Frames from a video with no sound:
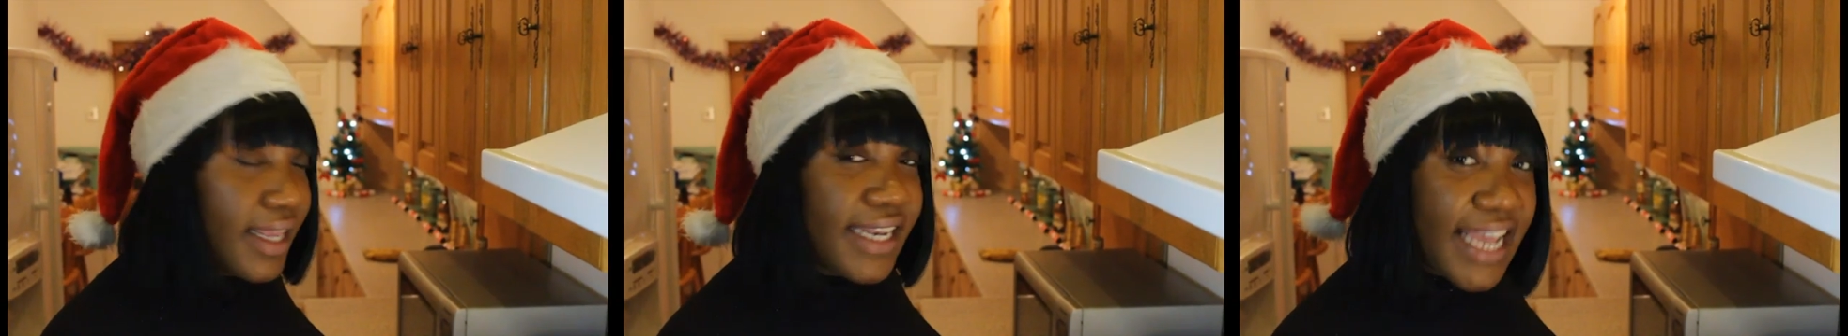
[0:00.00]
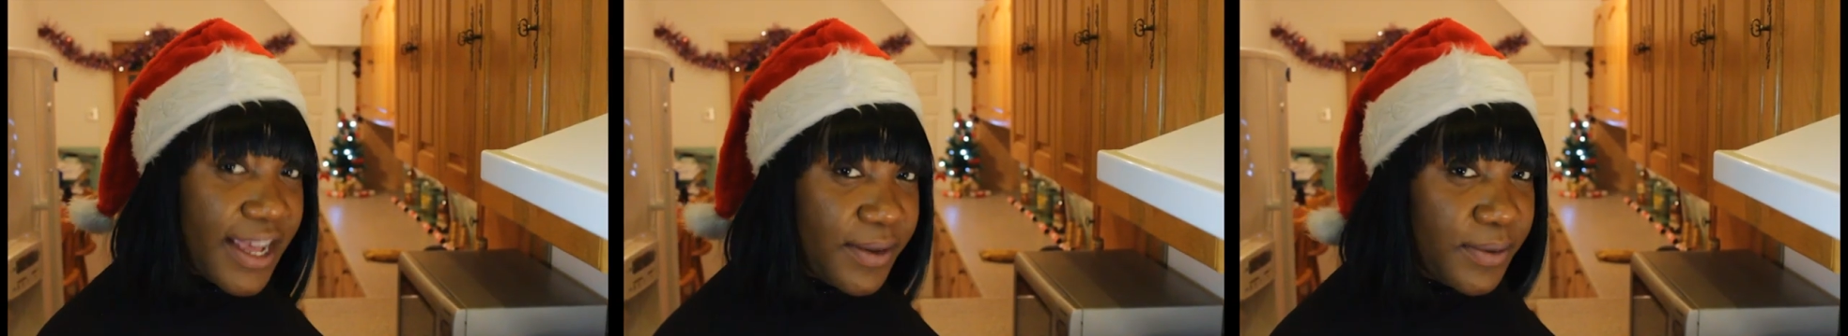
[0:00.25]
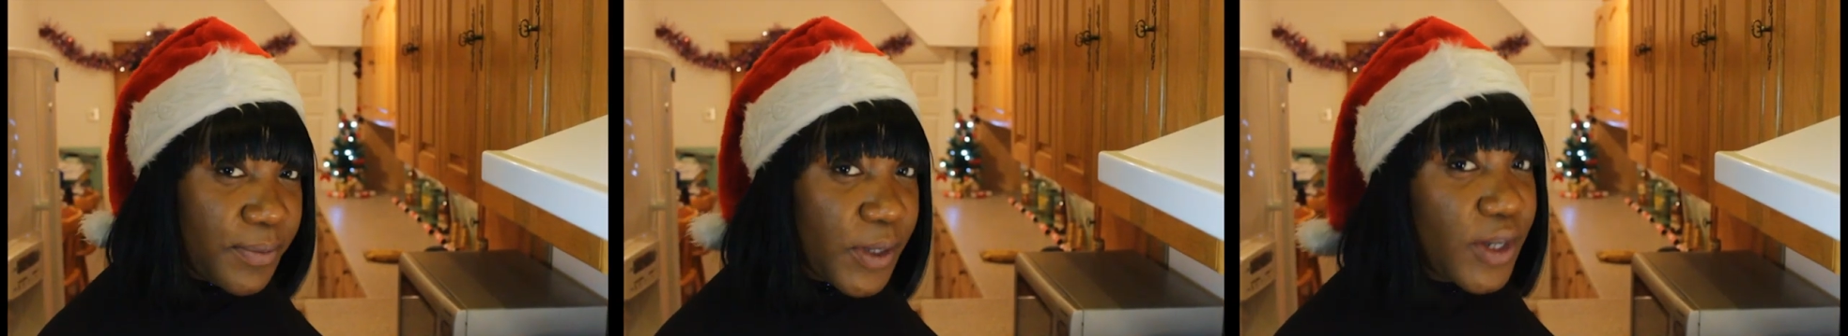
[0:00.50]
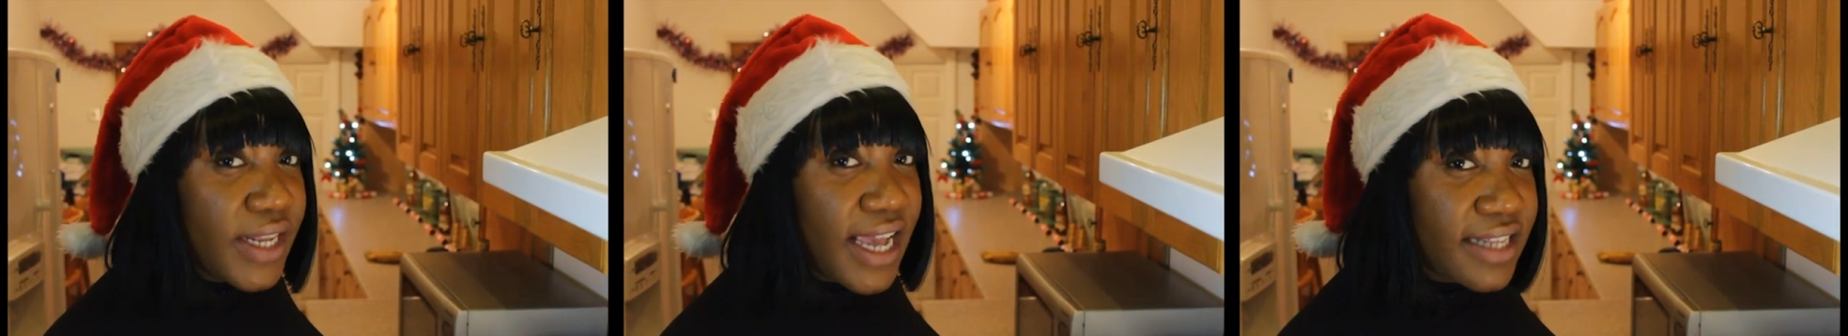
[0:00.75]
Now we're
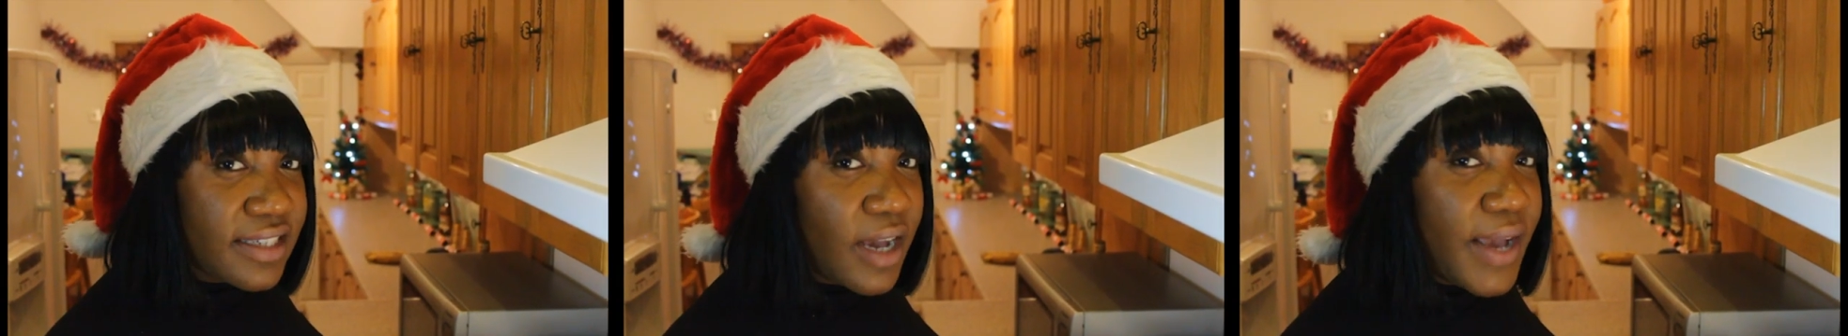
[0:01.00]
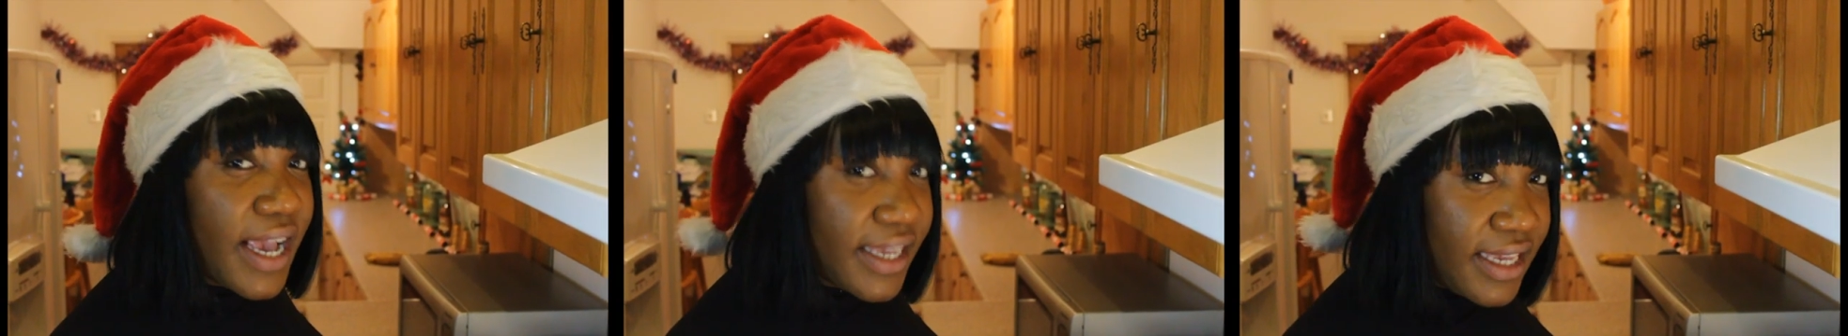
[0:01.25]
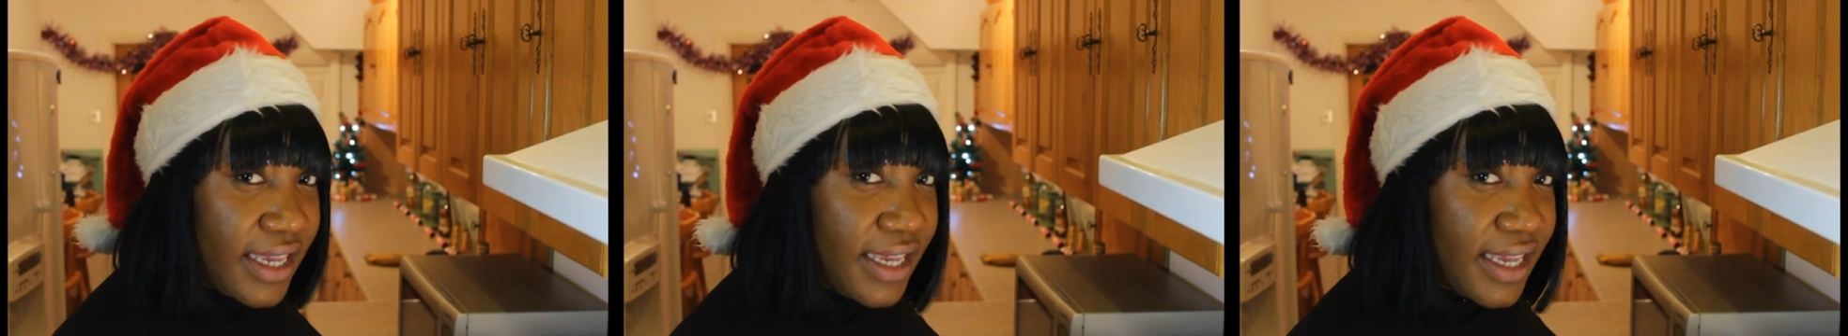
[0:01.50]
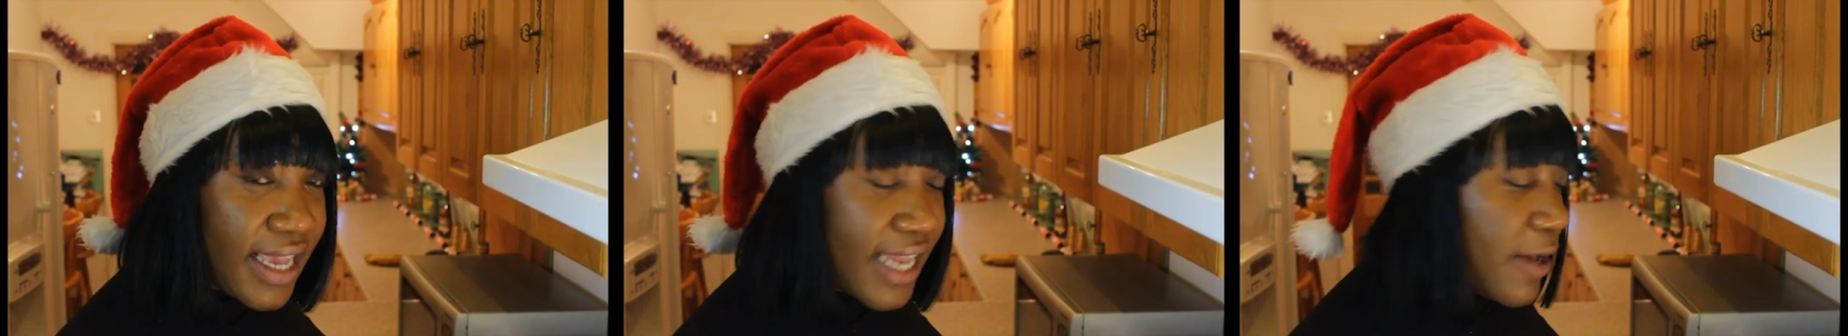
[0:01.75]
going to add our
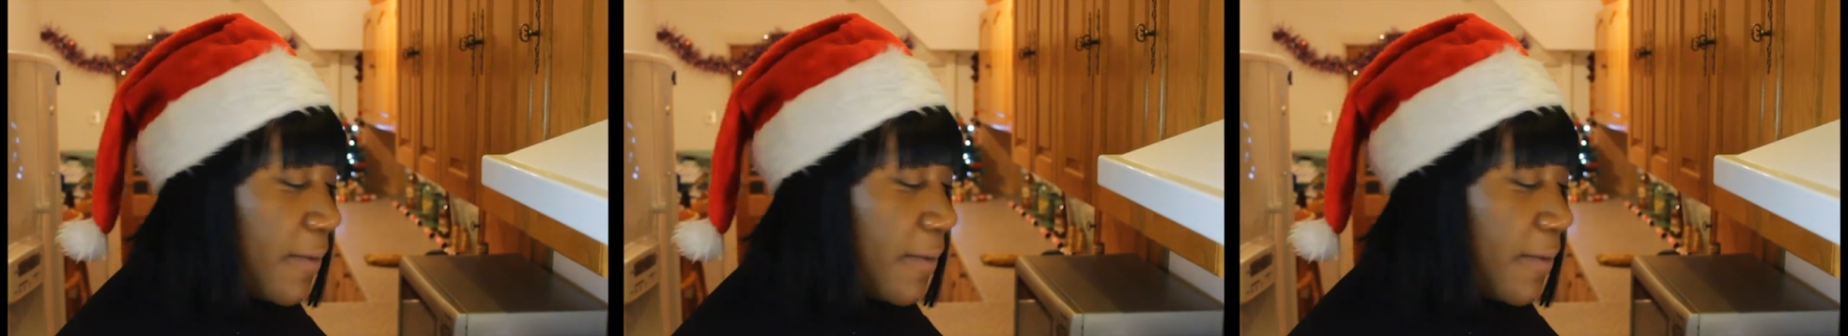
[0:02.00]
ackee and